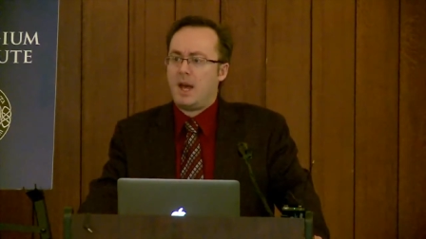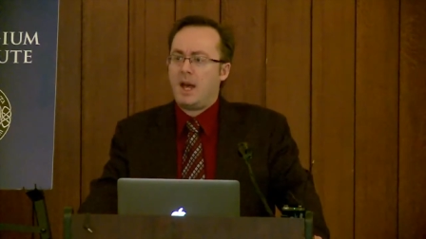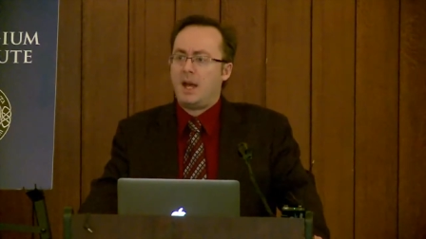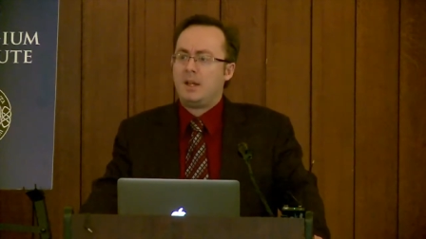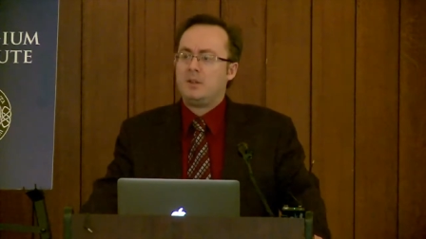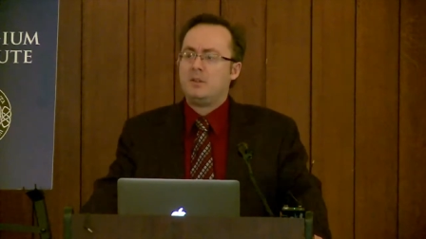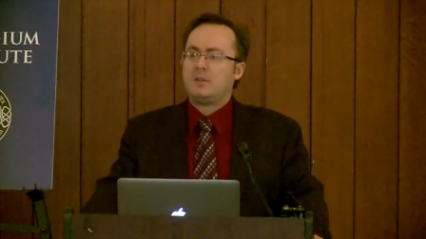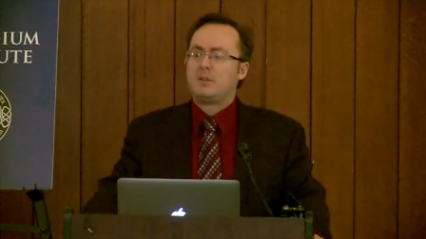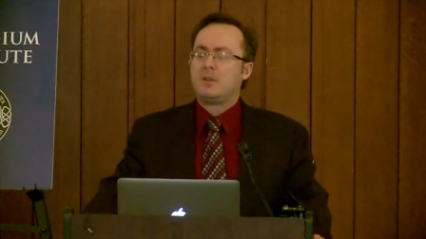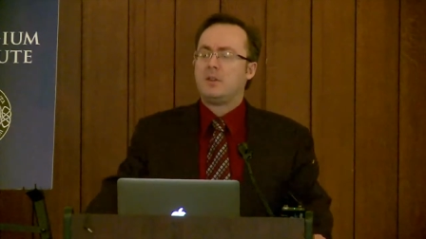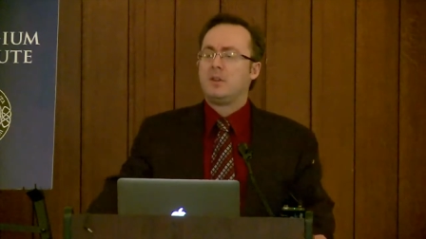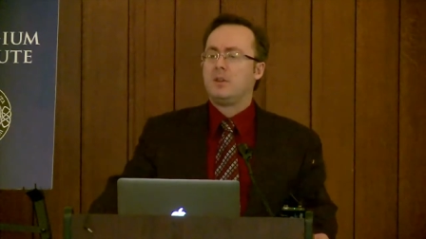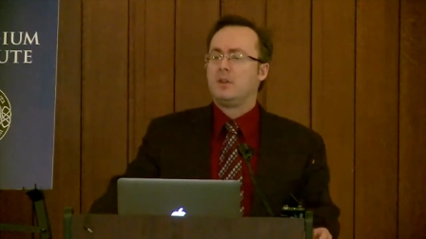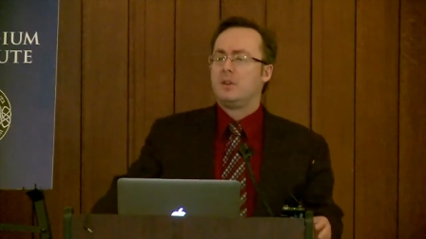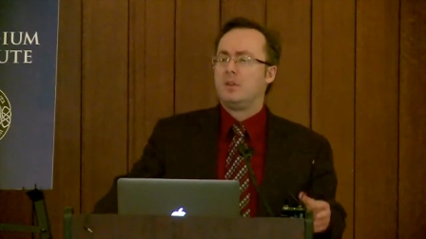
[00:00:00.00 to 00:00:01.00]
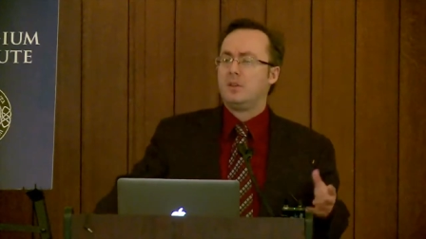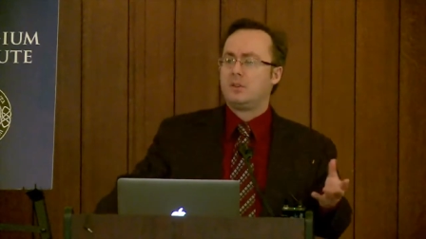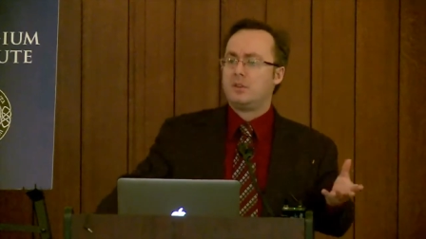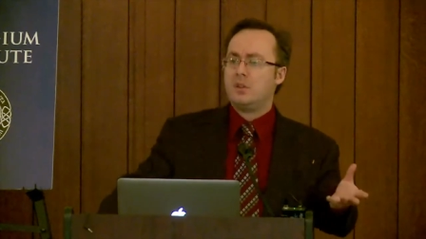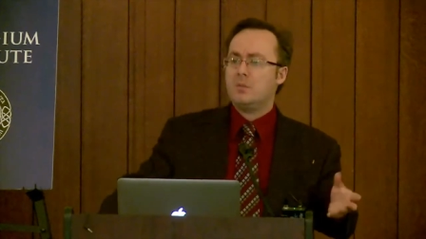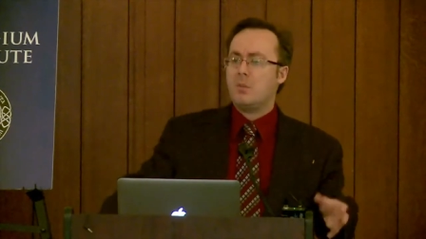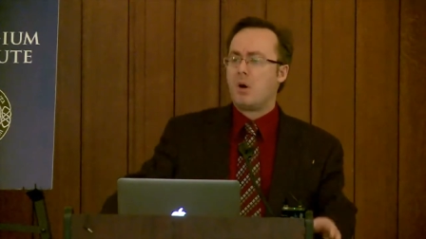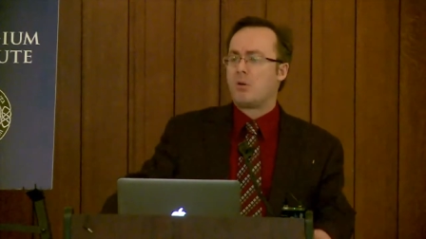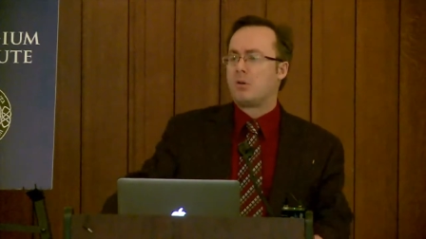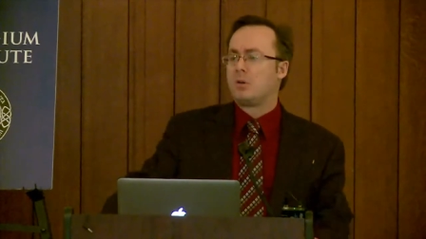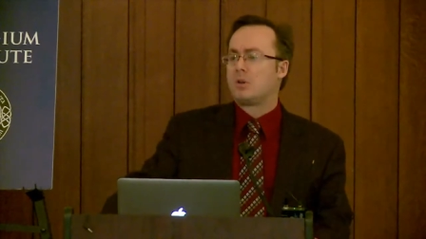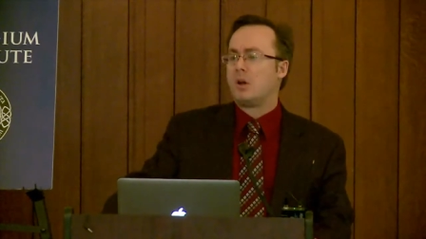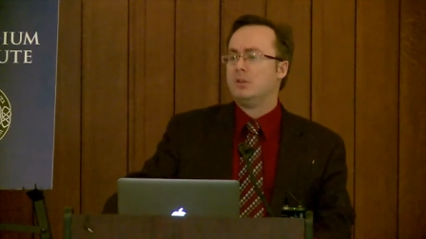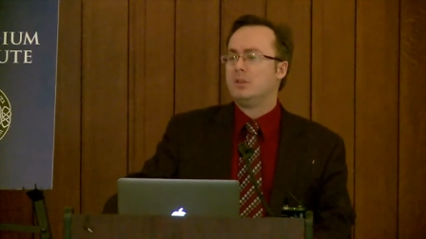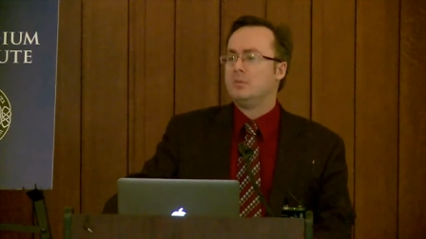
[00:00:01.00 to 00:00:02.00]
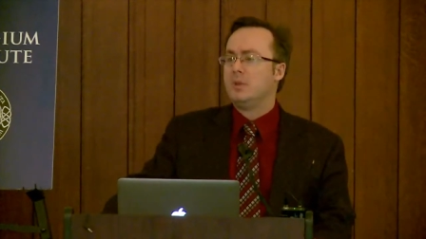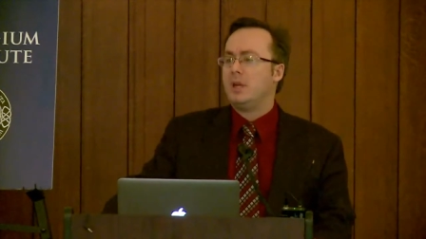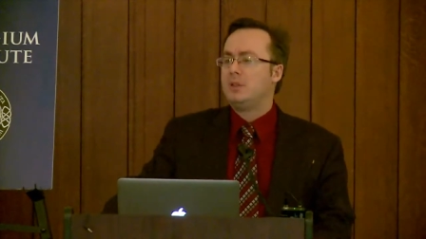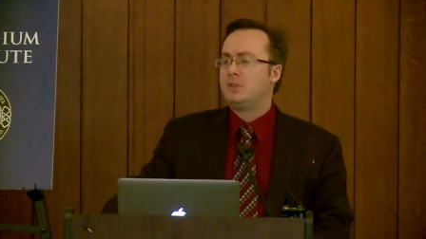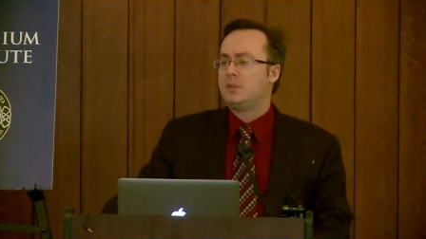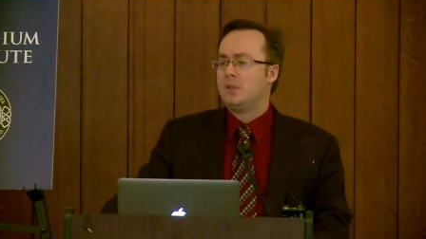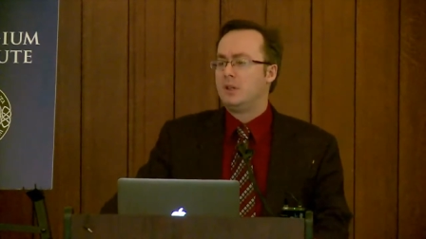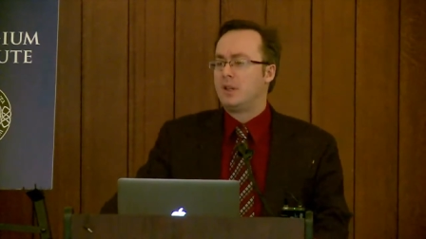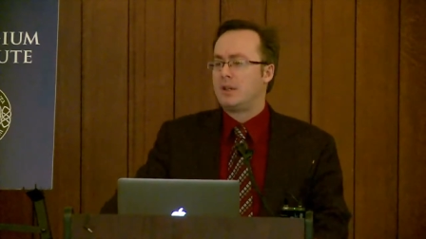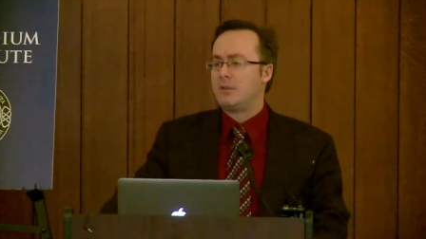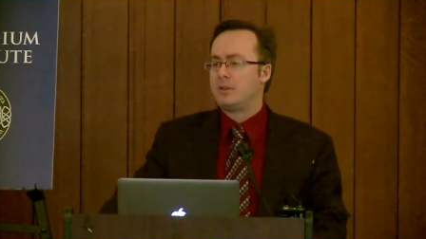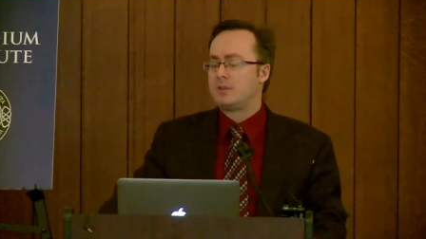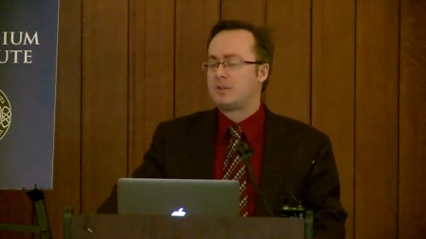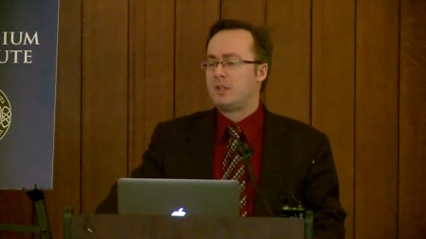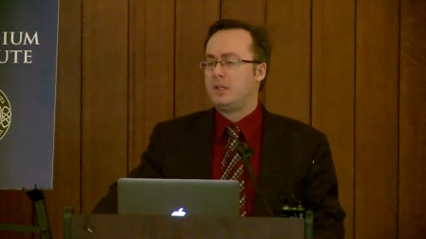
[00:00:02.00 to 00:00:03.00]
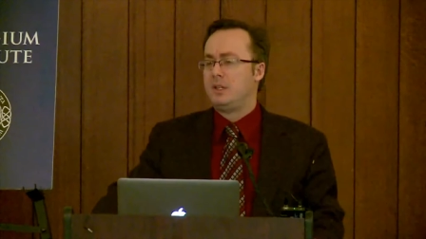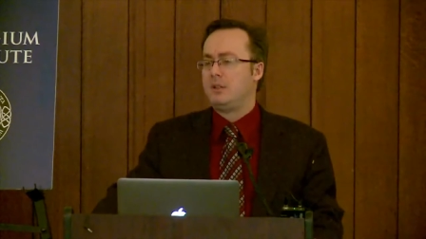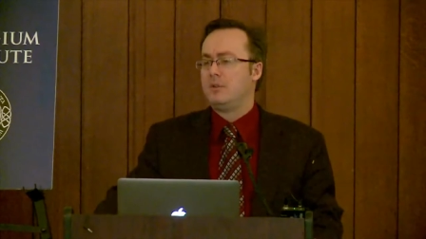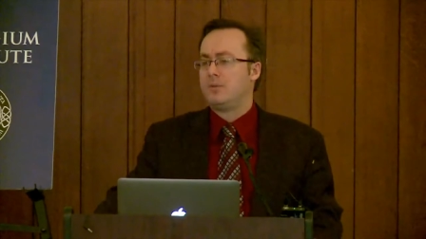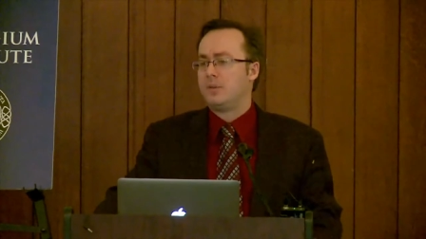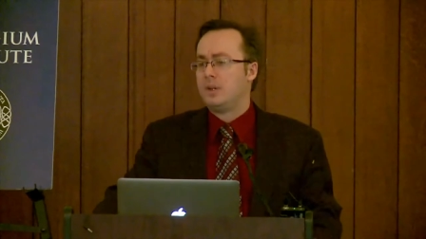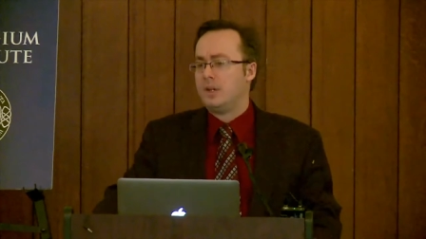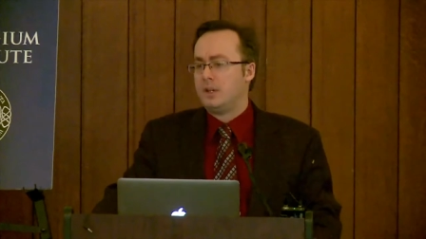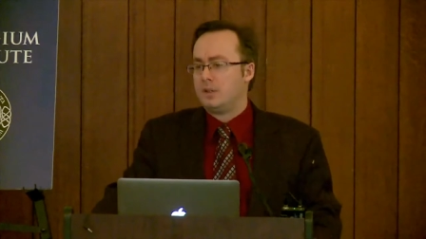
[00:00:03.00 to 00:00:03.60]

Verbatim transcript: And the moral condemnation that they receive